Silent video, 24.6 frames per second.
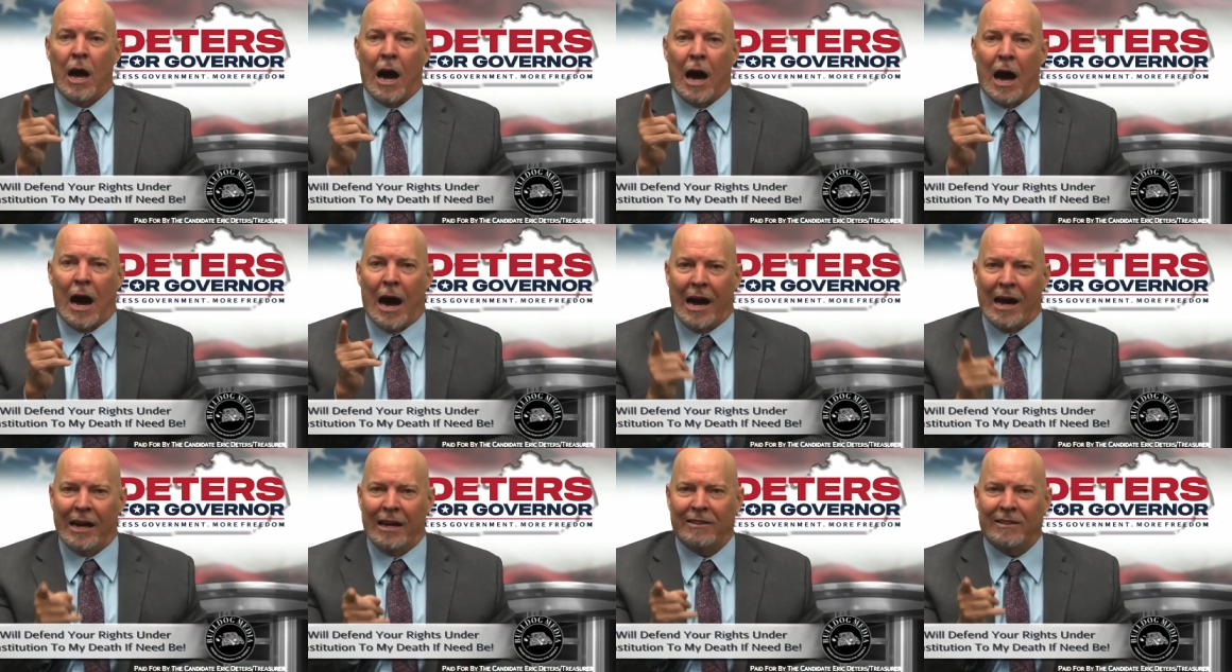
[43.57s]

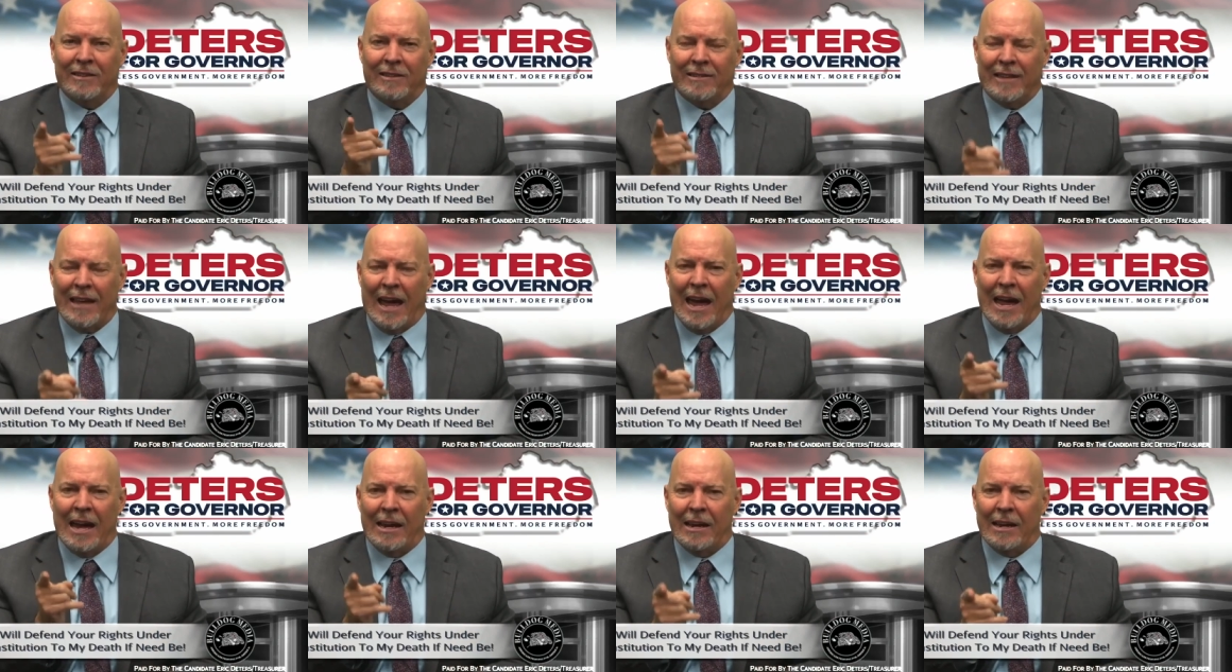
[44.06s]
I
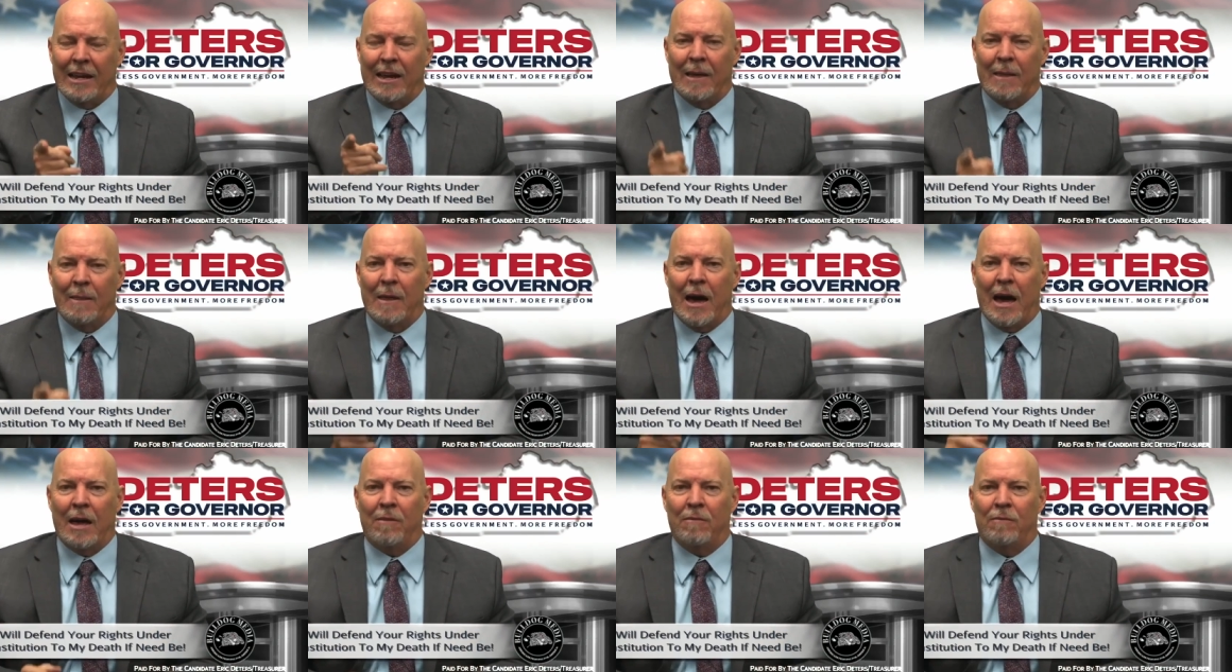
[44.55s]
state in
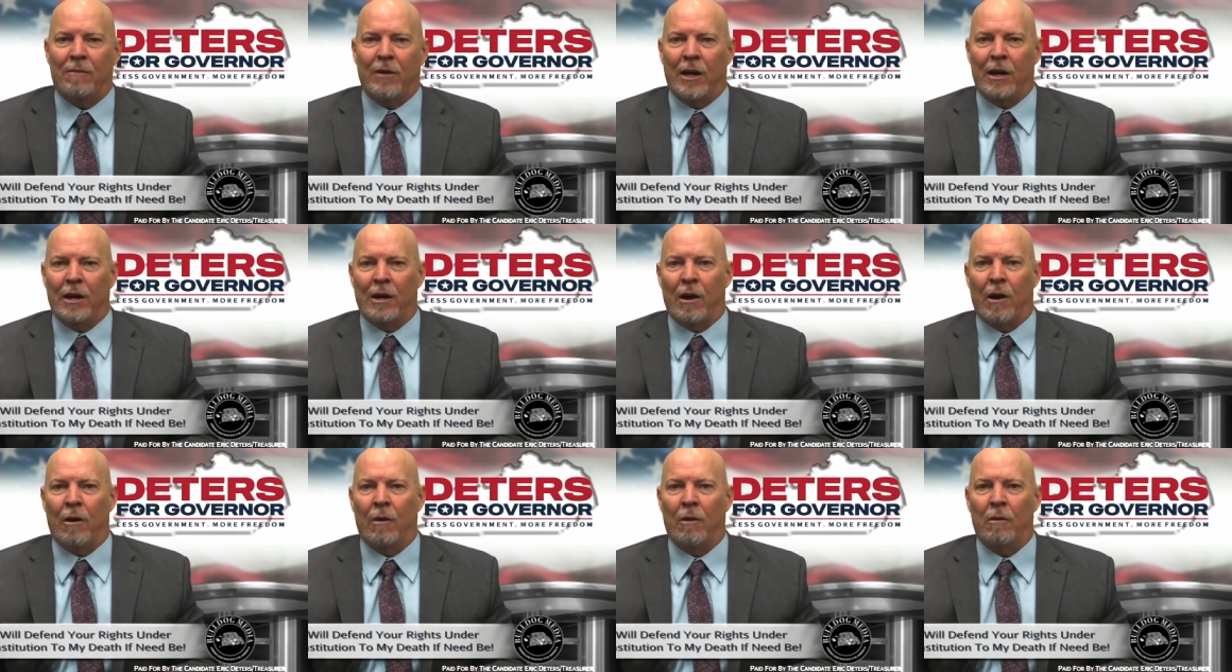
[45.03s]
that
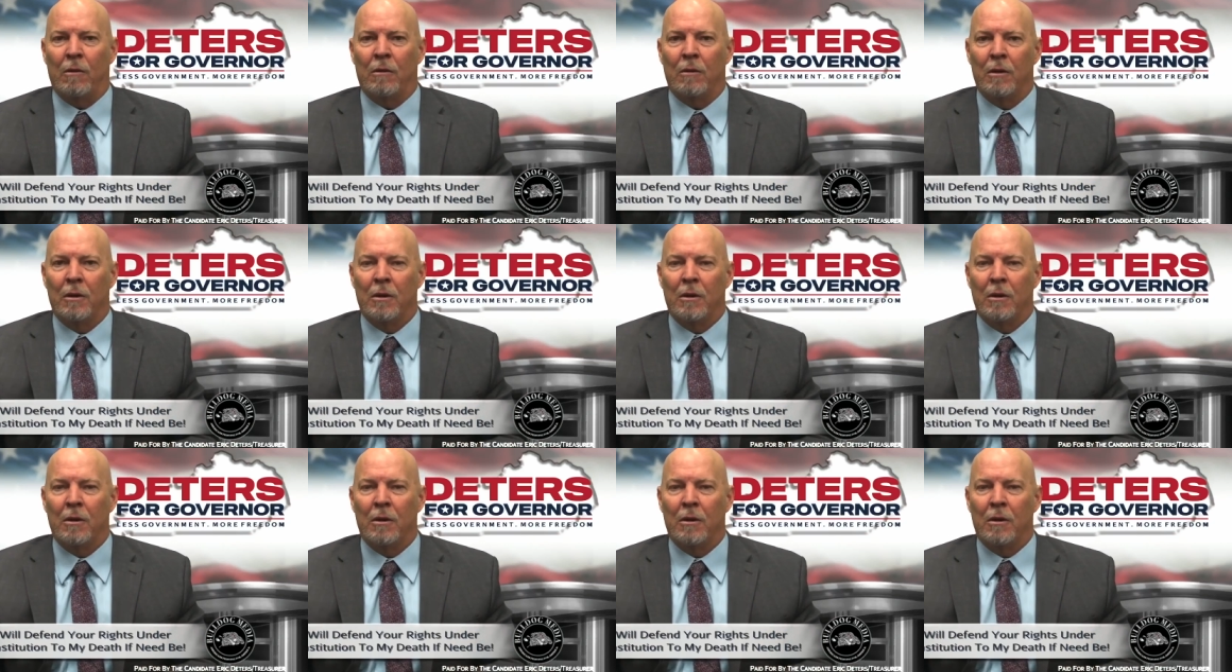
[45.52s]
video